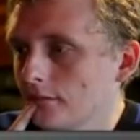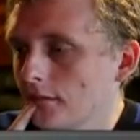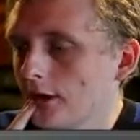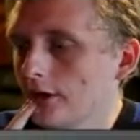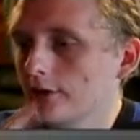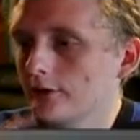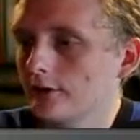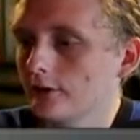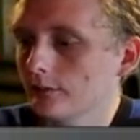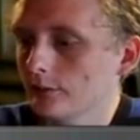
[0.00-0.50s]
Oh,
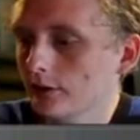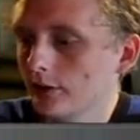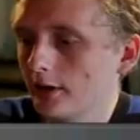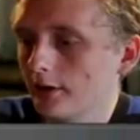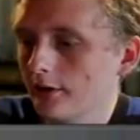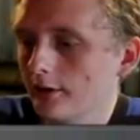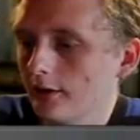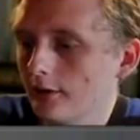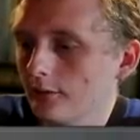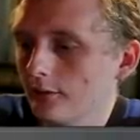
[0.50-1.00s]
he's going to bring
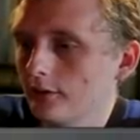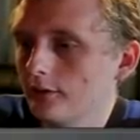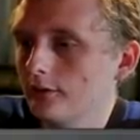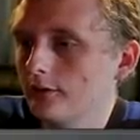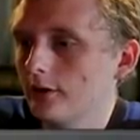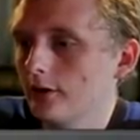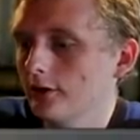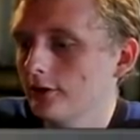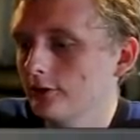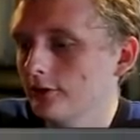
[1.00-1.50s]
out another one.
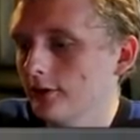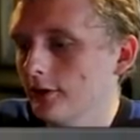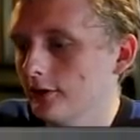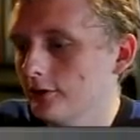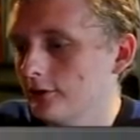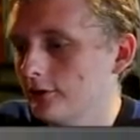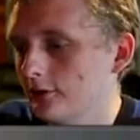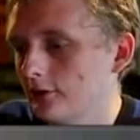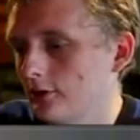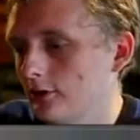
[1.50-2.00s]
Okay, so
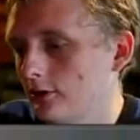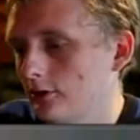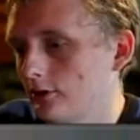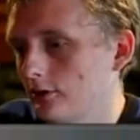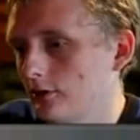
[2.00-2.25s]
that's